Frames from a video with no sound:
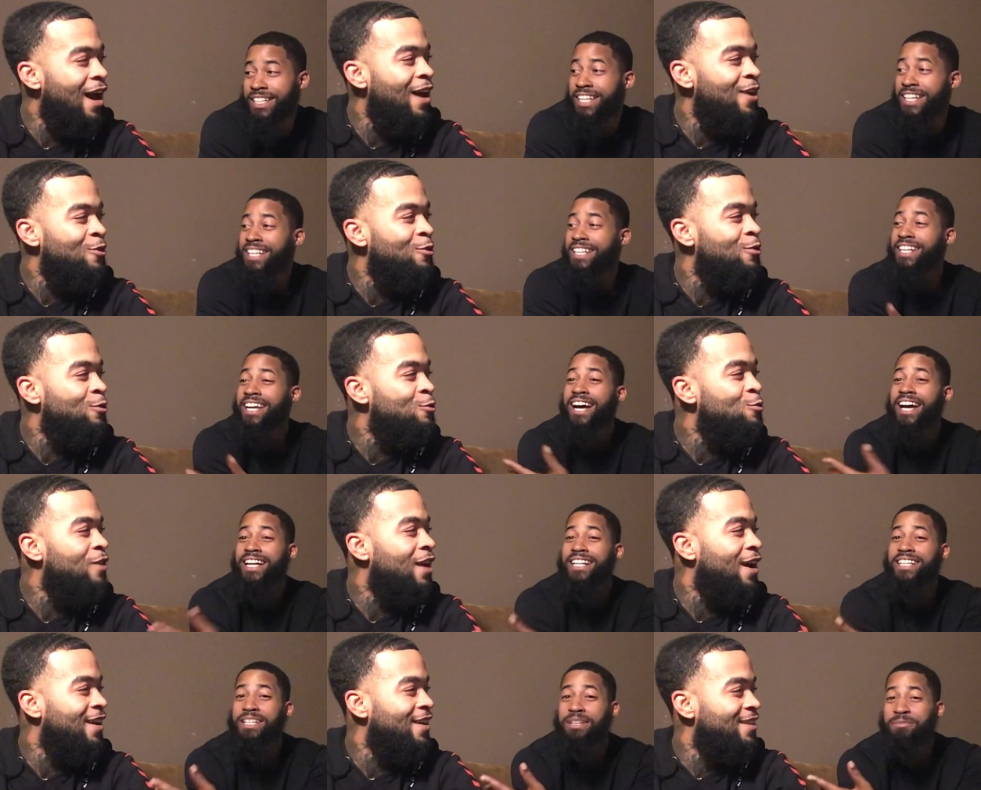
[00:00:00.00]
Speaker 1: on. Nah, got,
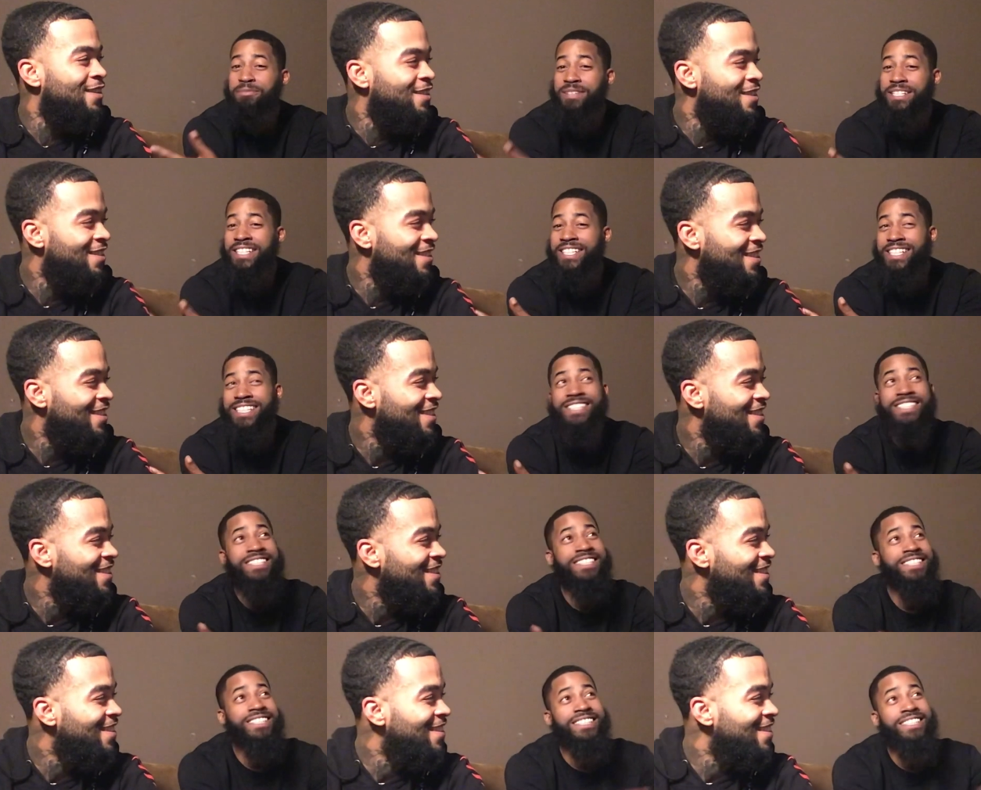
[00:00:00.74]
let me get you.
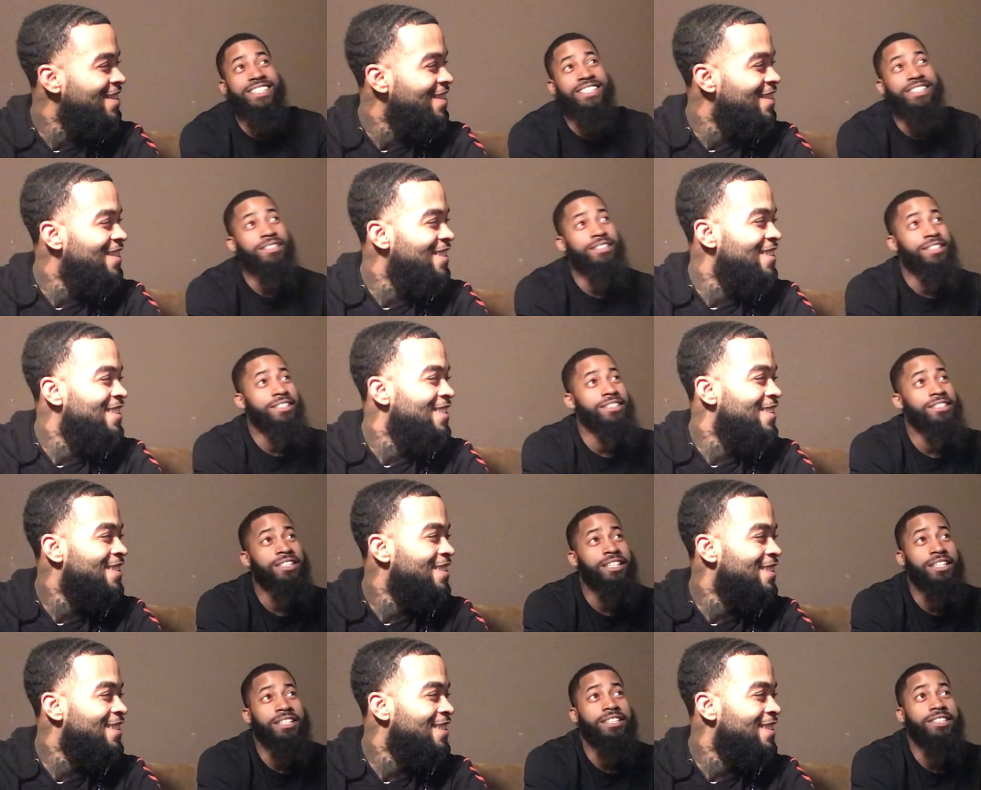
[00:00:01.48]
yeah, cause
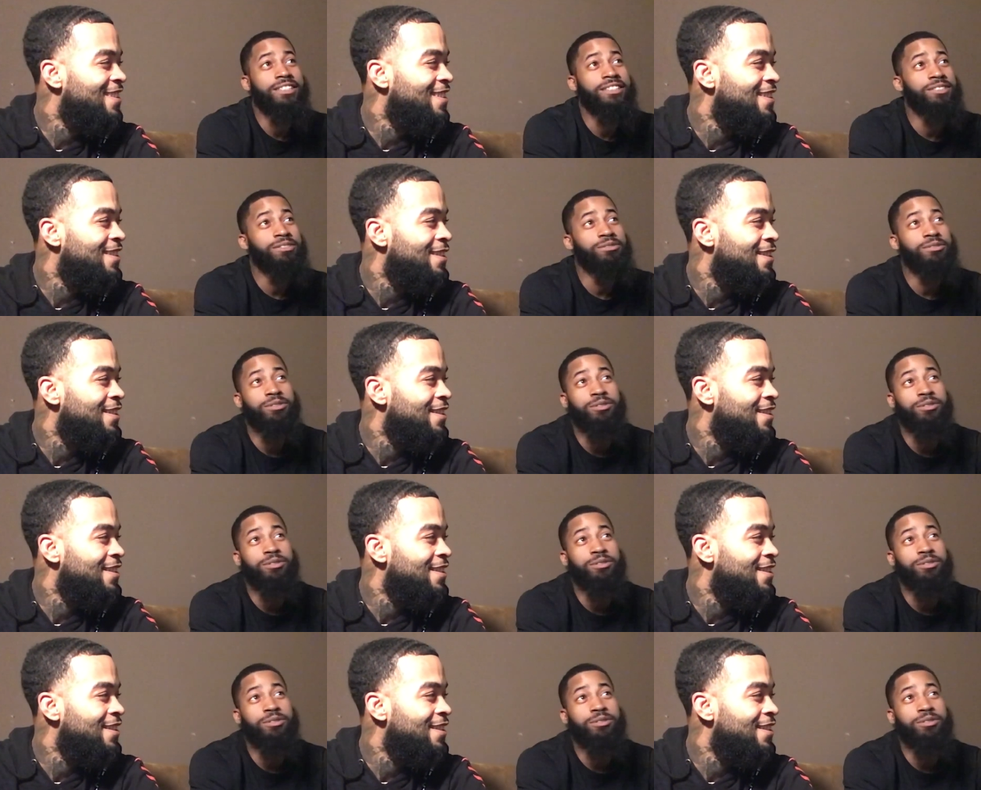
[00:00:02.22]
you know